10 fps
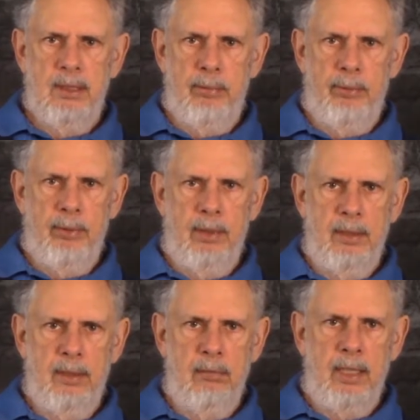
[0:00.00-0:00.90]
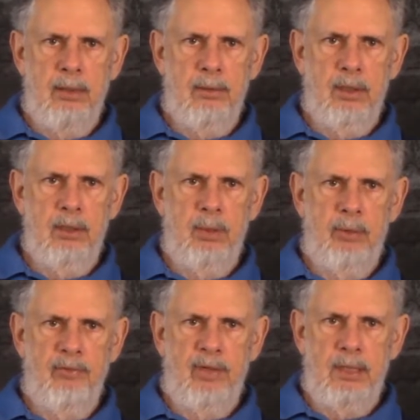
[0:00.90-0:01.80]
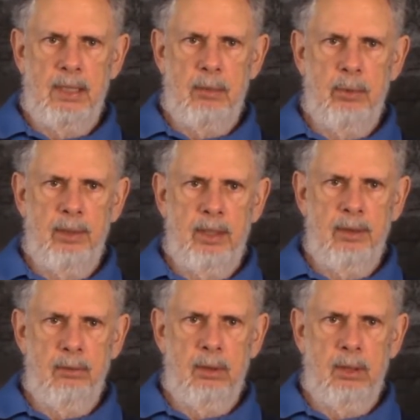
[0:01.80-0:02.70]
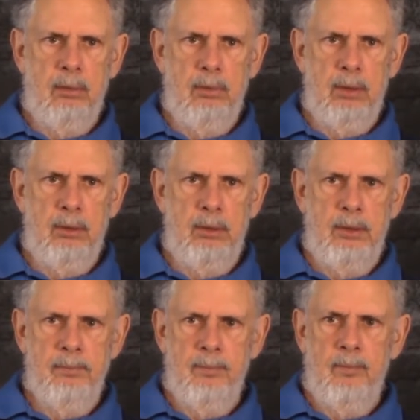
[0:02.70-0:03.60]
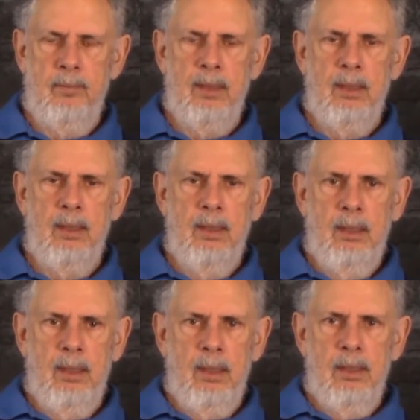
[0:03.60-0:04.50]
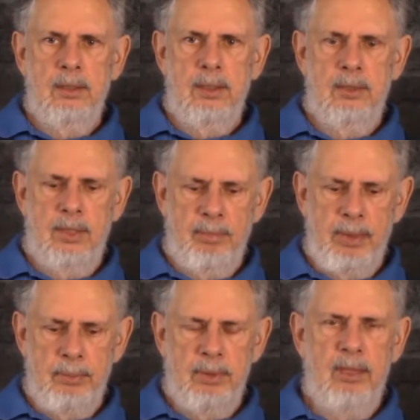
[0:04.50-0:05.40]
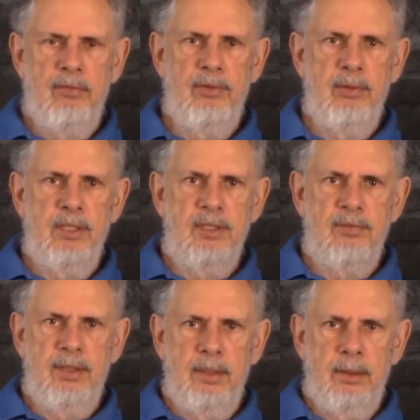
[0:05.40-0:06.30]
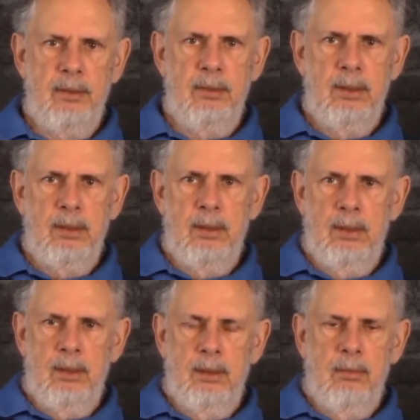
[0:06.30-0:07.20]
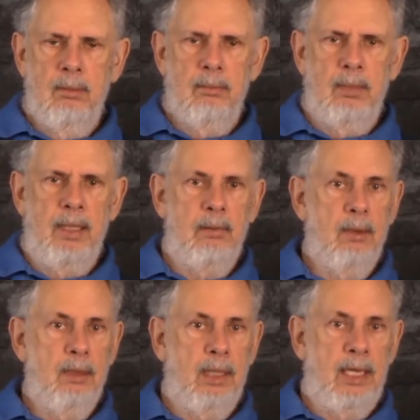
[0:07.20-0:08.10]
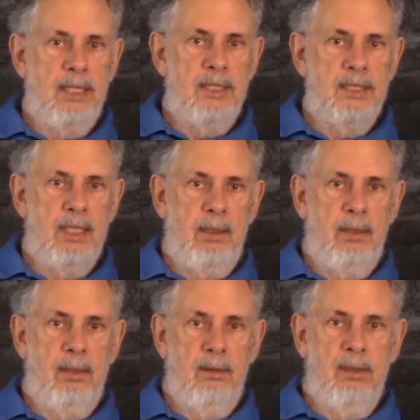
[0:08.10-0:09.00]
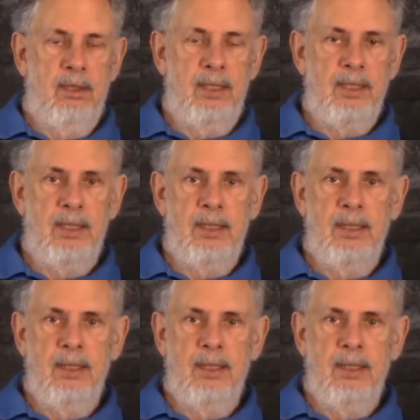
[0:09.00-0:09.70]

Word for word: We were on the right road, but we found out we were on the wrong road. So some people that view this video might realize that they're thinking